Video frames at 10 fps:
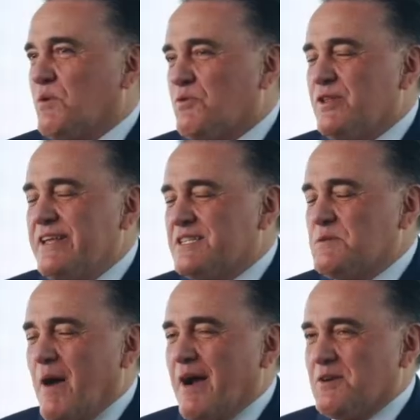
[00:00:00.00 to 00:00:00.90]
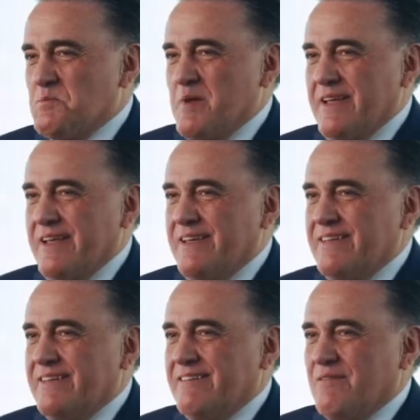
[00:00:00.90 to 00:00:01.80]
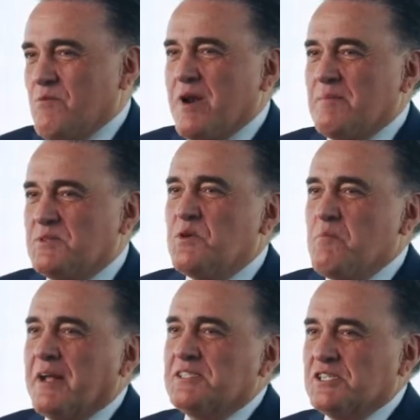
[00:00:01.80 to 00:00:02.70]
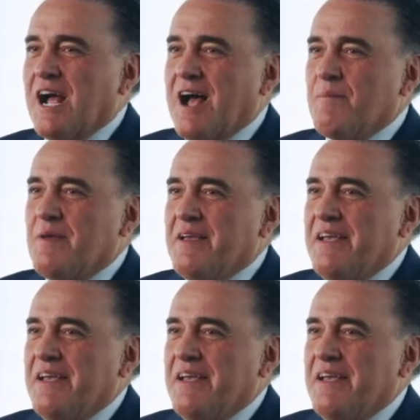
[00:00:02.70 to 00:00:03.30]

What really inspires me when I'm doing my job